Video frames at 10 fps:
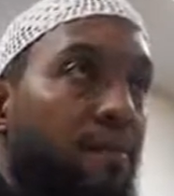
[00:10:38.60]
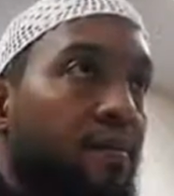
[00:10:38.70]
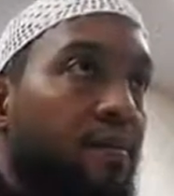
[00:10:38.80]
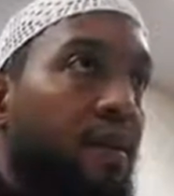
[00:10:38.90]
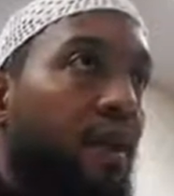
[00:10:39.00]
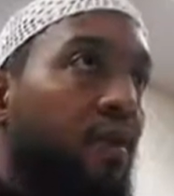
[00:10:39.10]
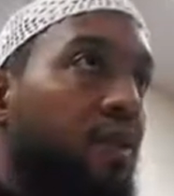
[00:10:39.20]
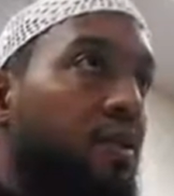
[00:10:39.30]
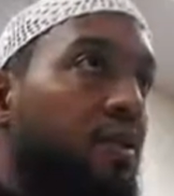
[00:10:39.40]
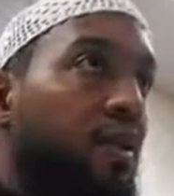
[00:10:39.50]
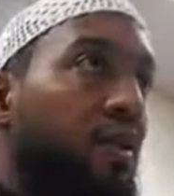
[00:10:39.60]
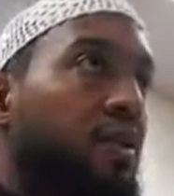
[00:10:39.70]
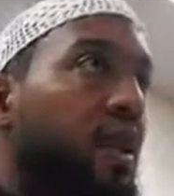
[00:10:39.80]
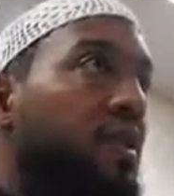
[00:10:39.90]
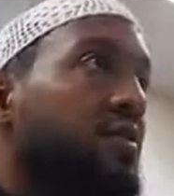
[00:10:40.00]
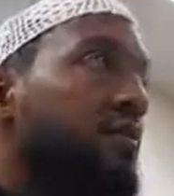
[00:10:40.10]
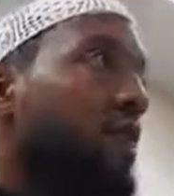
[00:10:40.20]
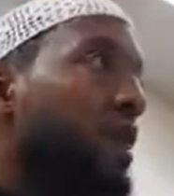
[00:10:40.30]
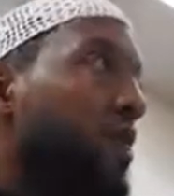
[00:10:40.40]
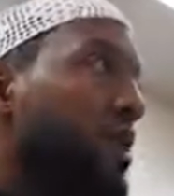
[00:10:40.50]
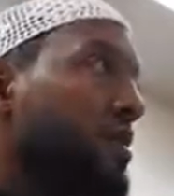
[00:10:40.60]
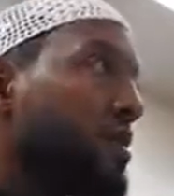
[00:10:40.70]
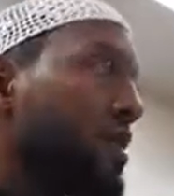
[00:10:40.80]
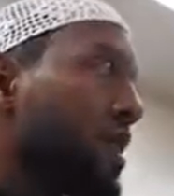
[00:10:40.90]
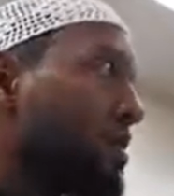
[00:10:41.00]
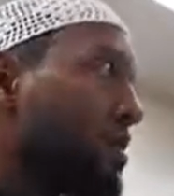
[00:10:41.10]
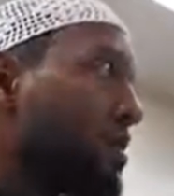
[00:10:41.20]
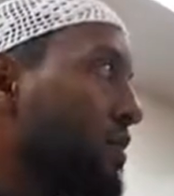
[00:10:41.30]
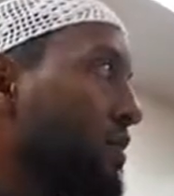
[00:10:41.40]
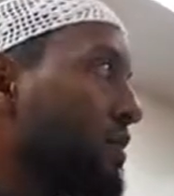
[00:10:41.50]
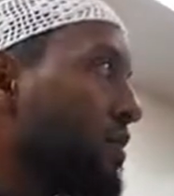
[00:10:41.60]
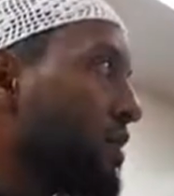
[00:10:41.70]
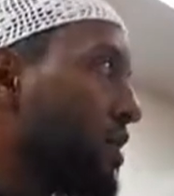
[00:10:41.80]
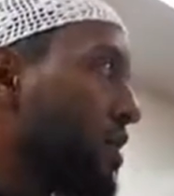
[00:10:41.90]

Some narrations 3 months. They asked him 40 questions. He answered 3 or 4.